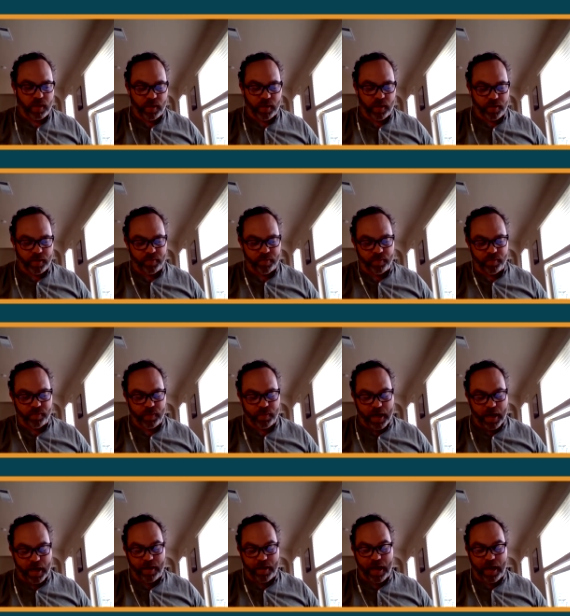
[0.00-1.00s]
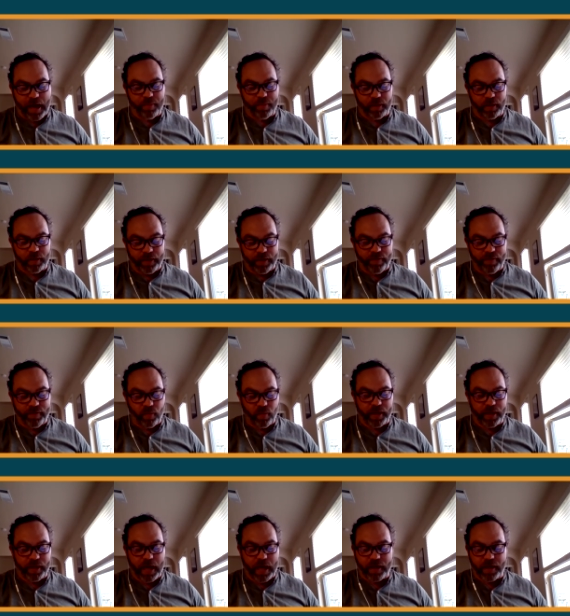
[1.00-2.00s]
um, I, I, believe
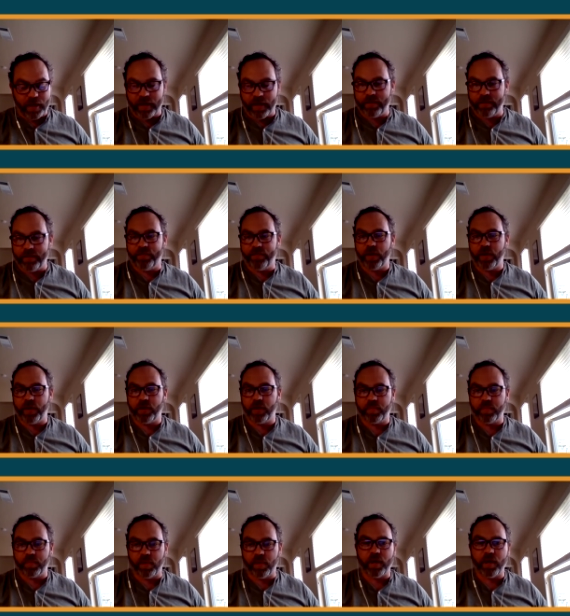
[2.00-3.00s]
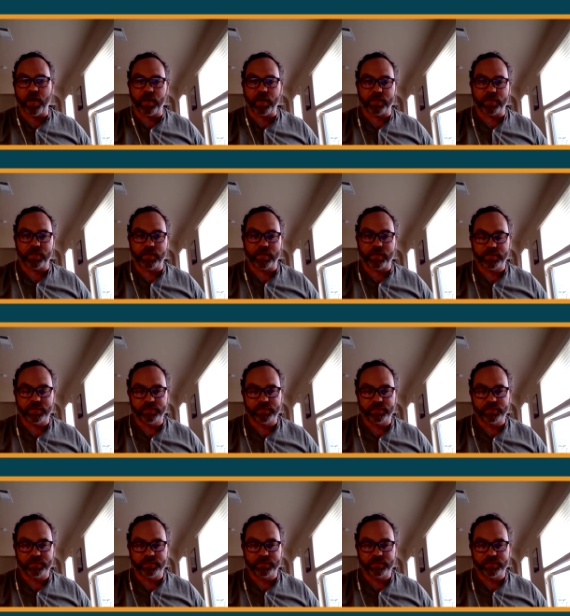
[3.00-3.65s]
that we got an inferior product.